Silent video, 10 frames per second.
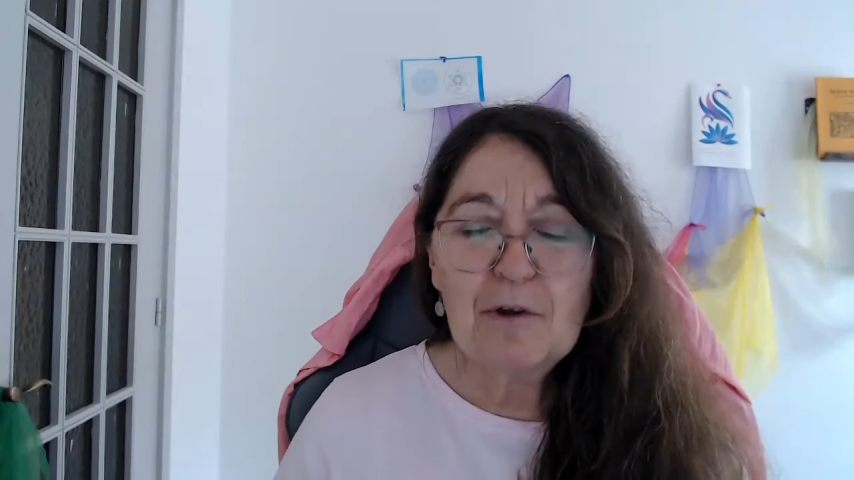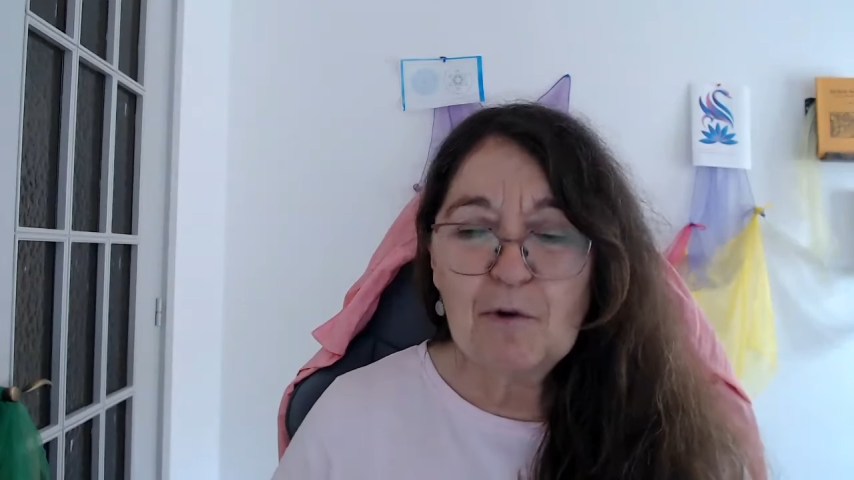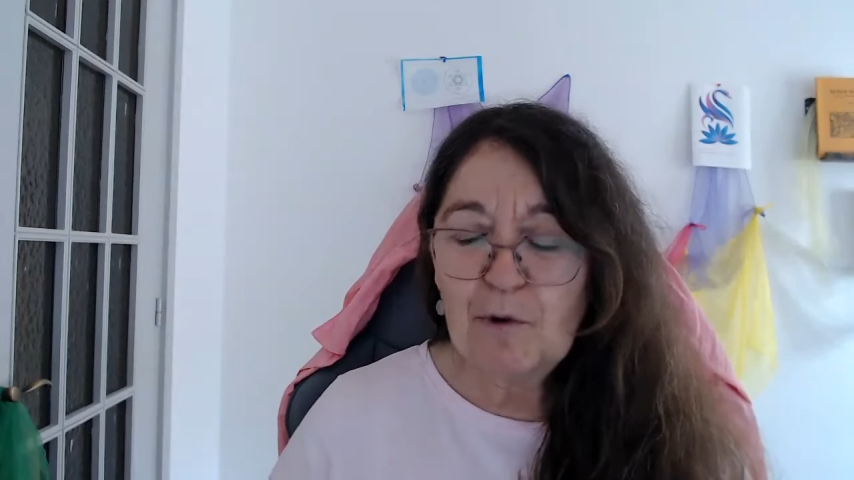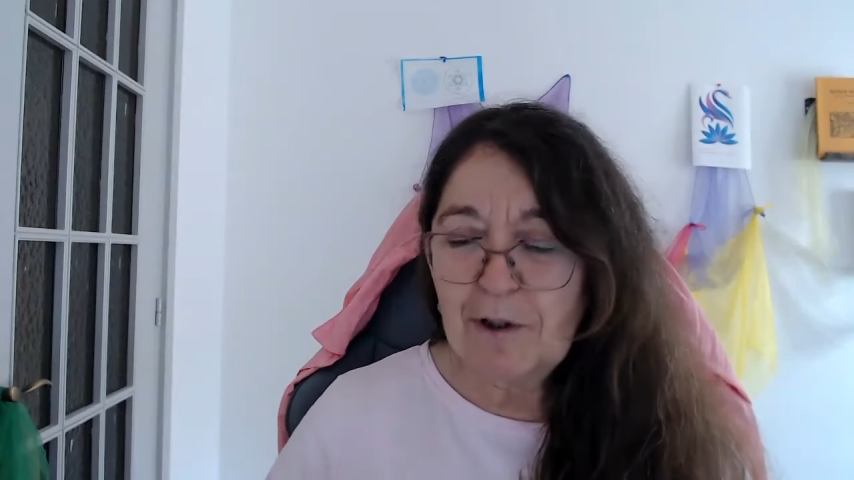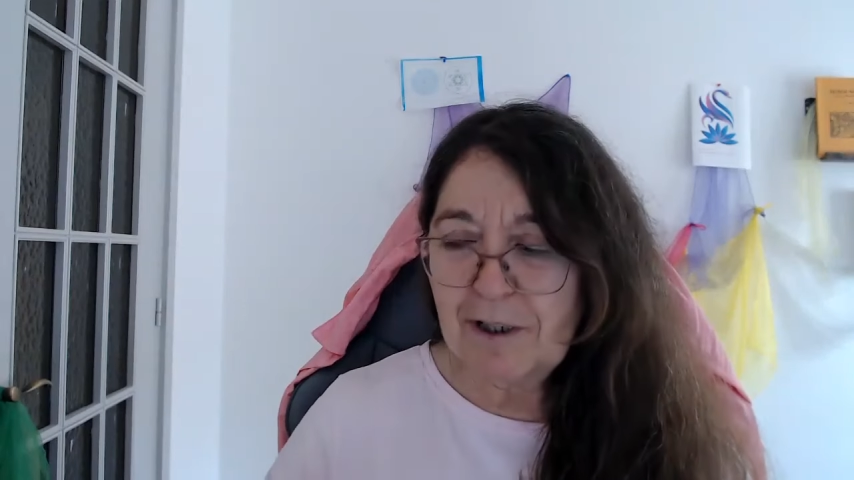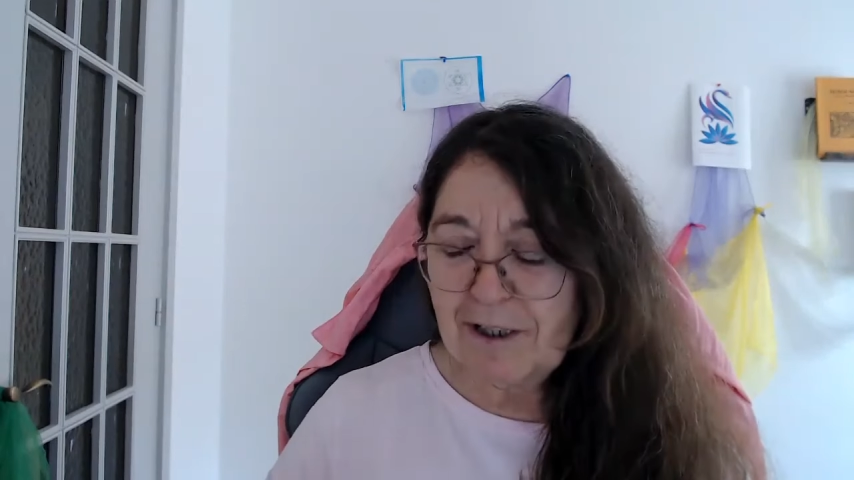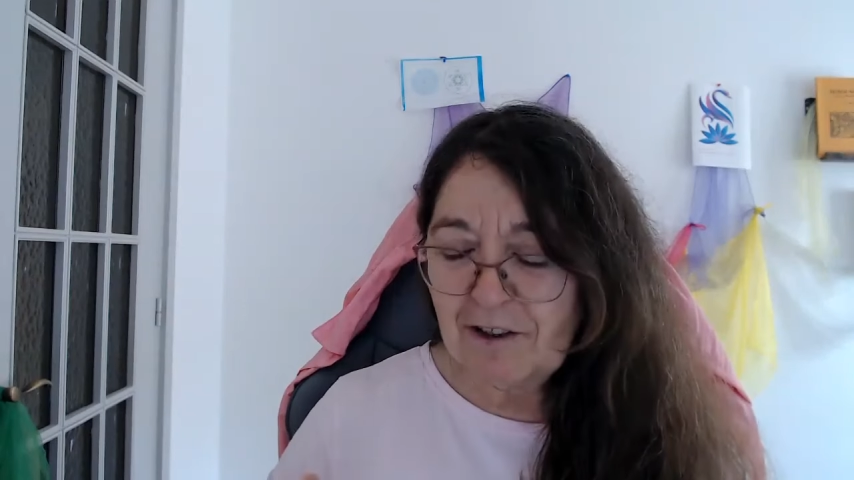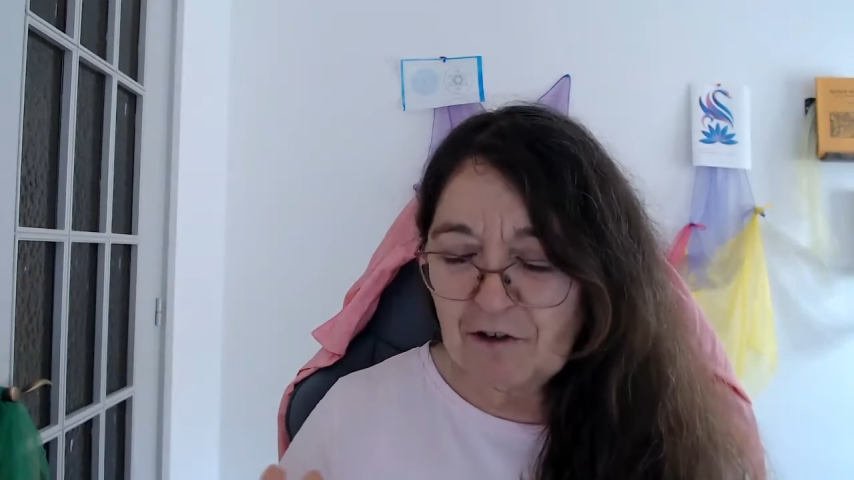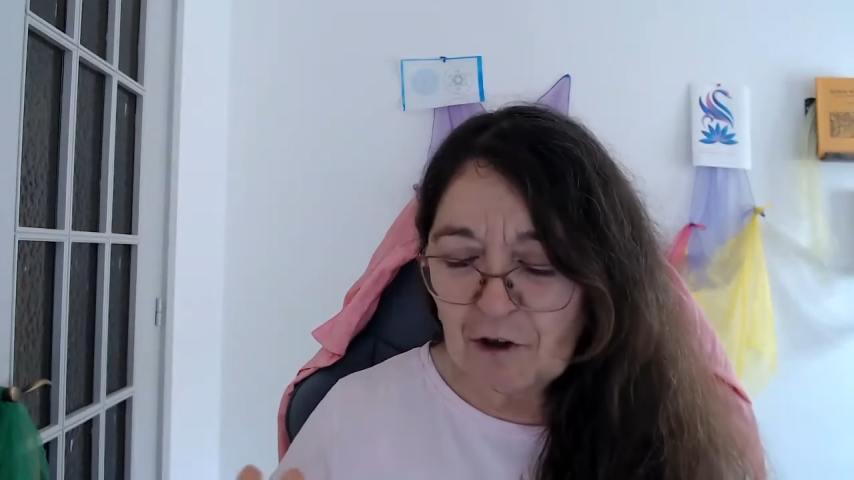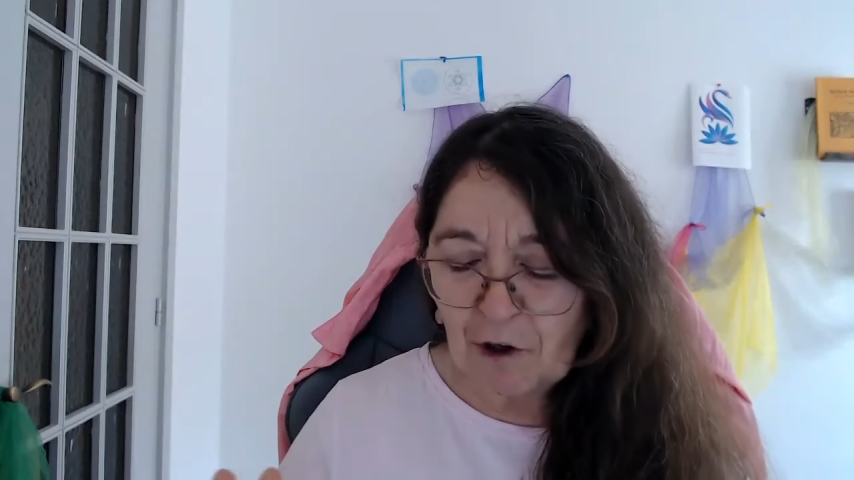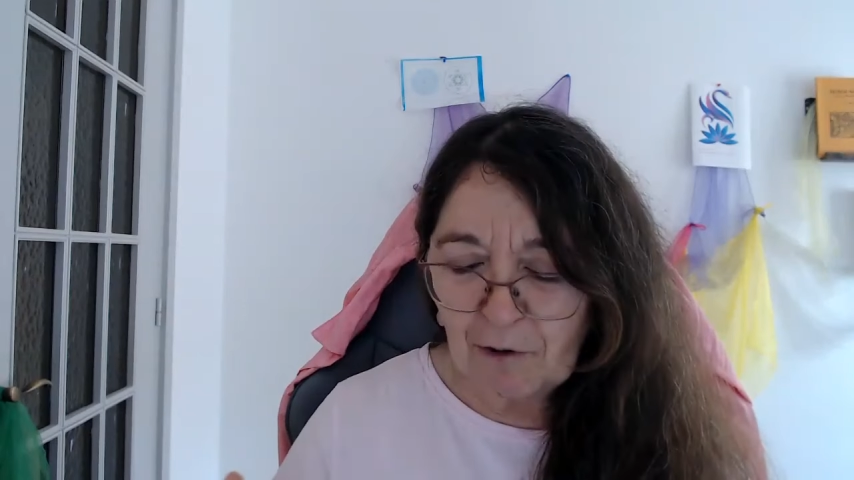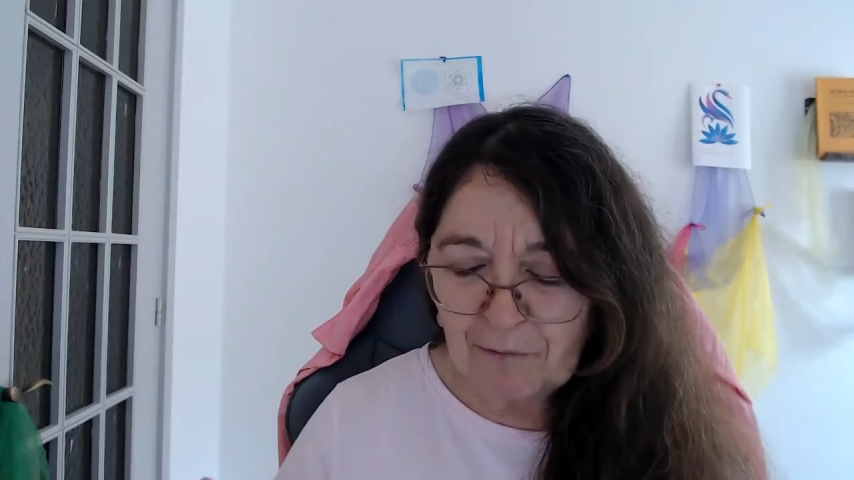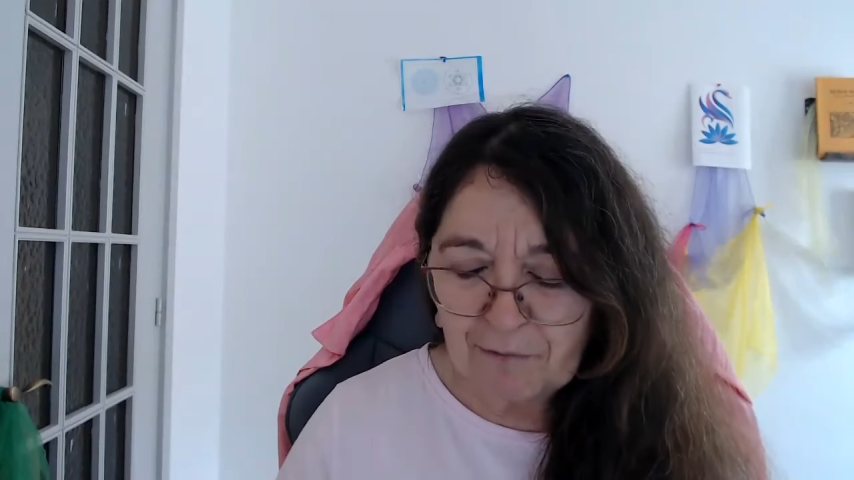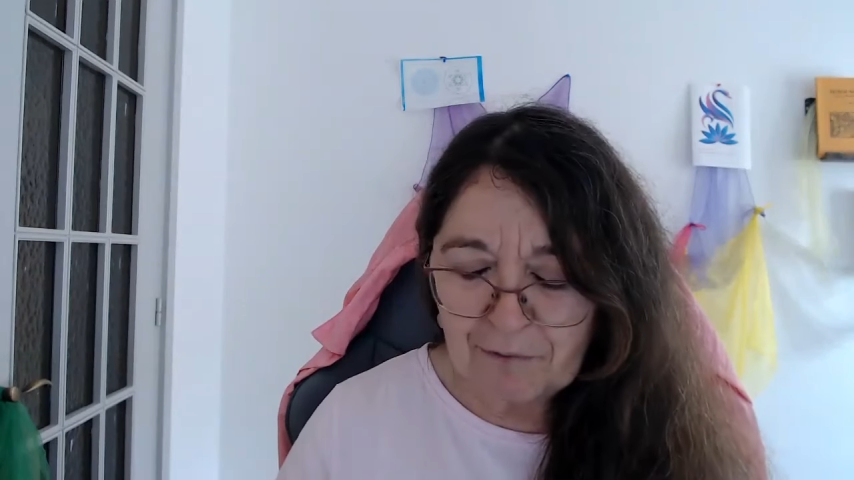to resolve